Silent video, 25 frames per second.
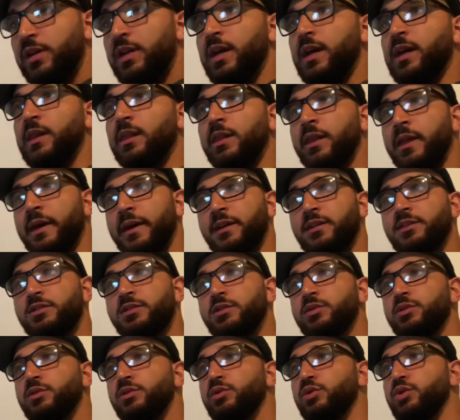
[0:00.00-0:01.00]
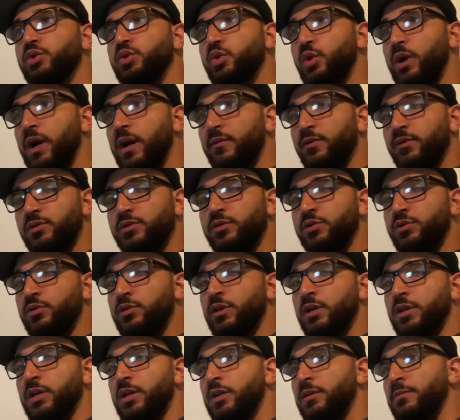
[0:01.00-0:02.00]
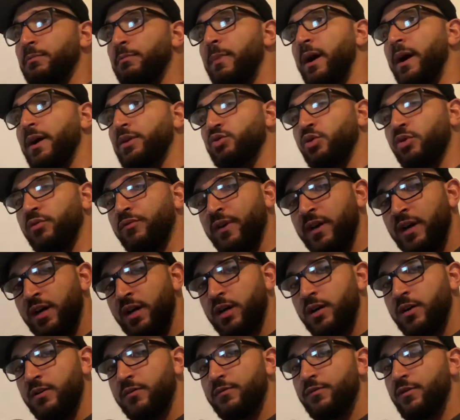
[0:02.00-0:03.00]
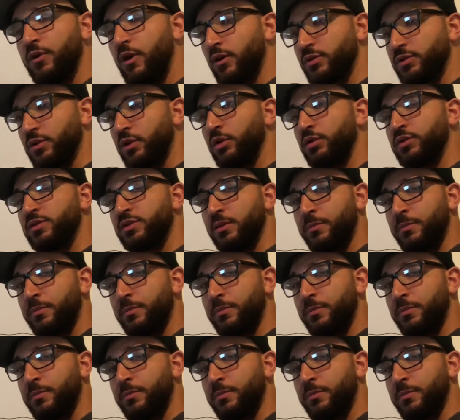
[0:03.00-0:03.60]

it likes to travel to the mitral valve, also known as the